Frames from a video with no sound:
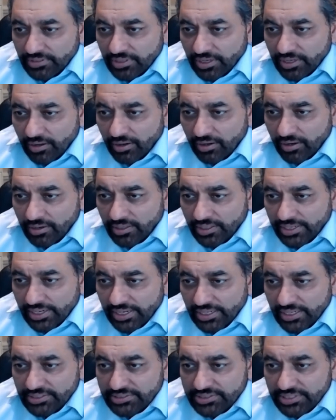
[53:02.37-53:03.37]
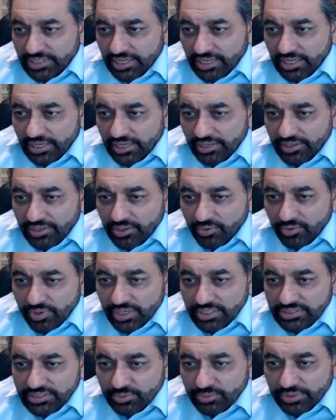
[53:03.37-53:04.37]
How long can I stay in
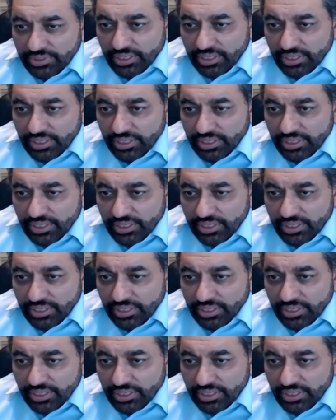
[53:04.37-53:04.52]
US with